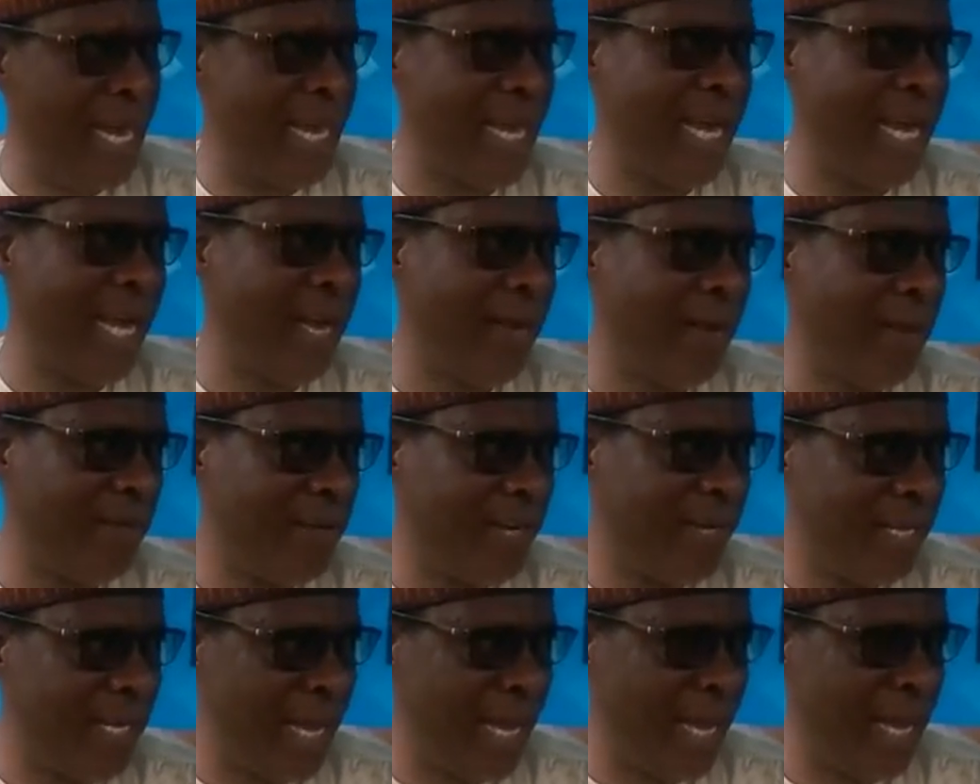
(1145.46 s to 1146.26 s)
the end of
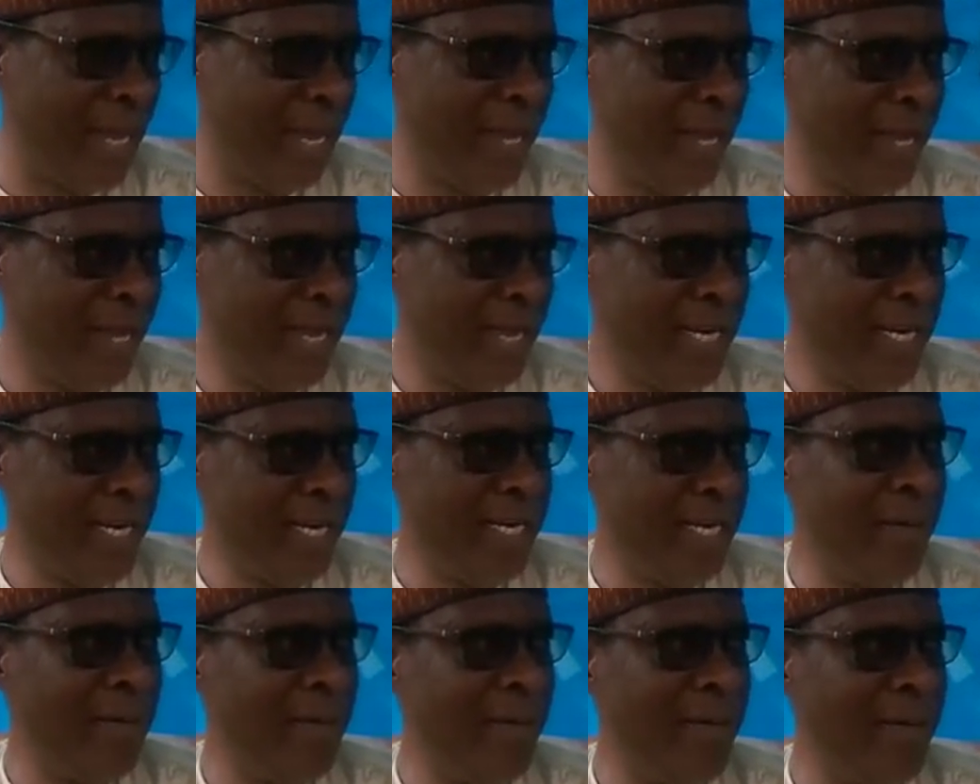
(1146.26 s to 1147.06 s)
the day,
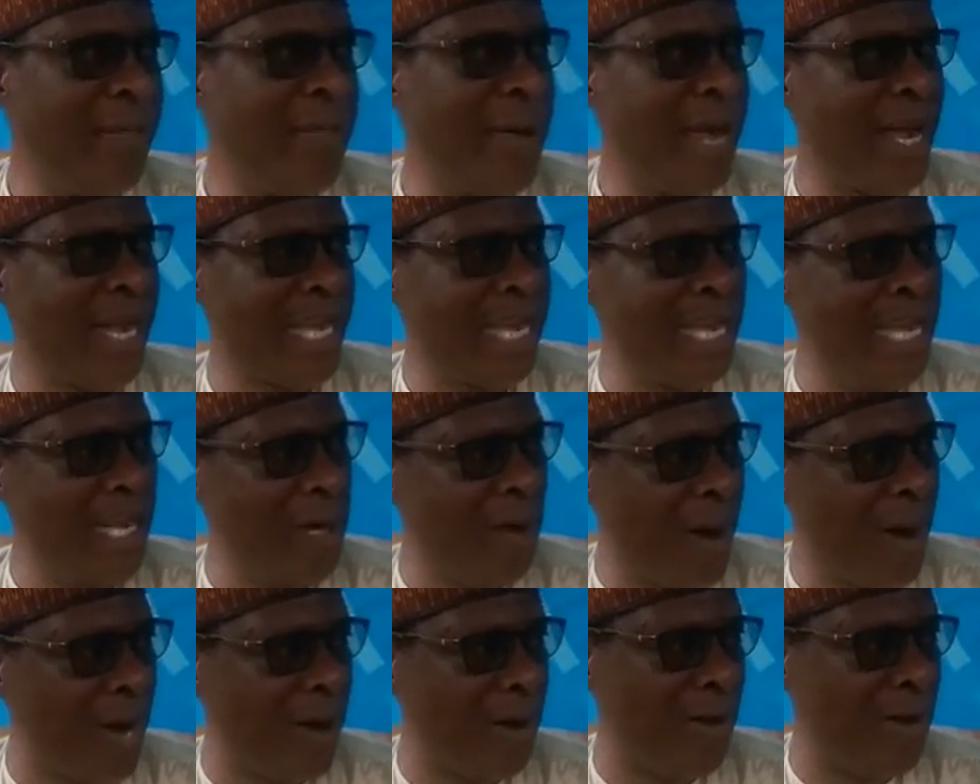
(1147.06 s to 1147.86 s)
by killing
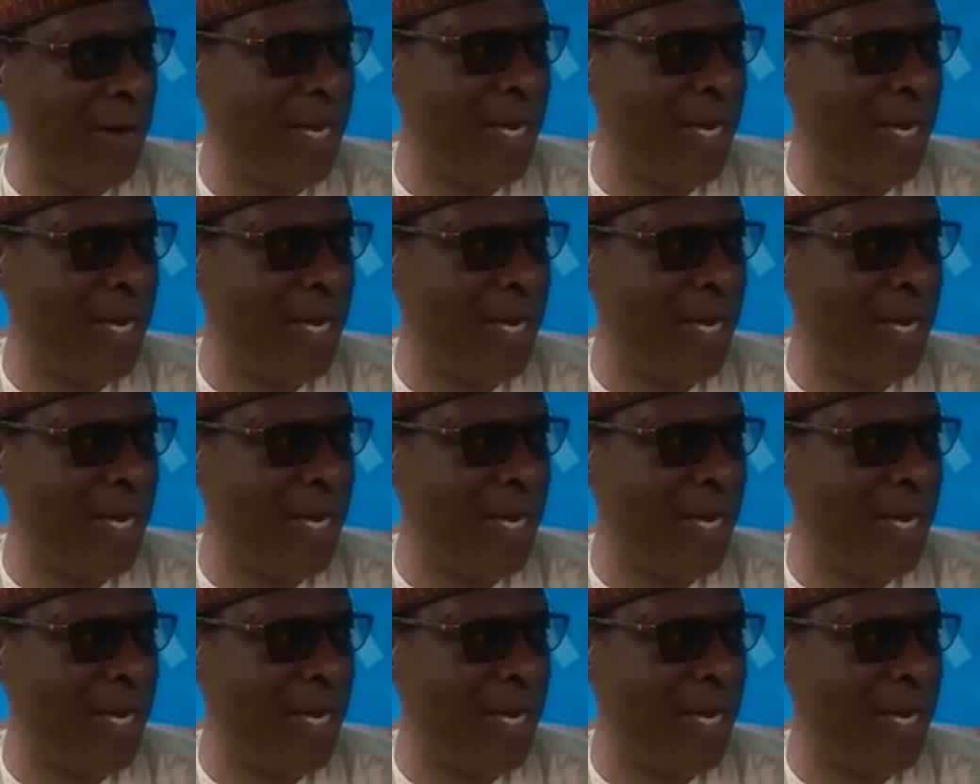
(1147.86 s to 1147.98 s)
one on